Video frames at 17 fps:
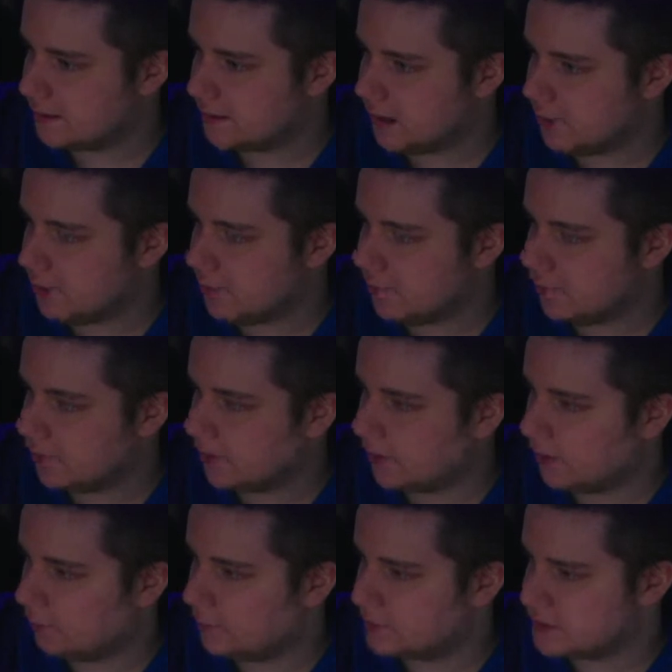with
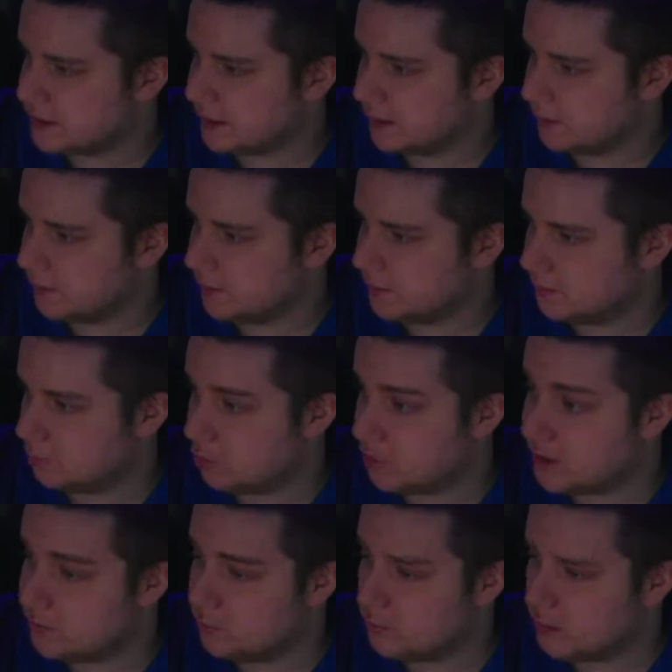once again a
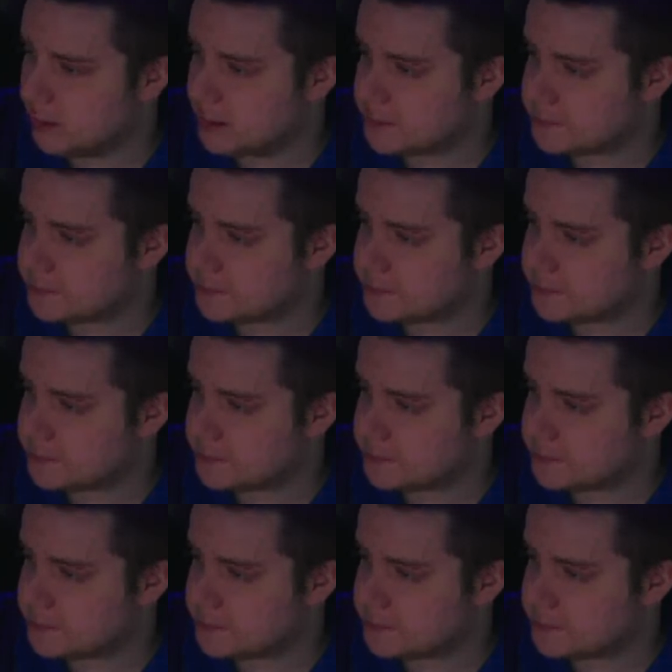marine warning,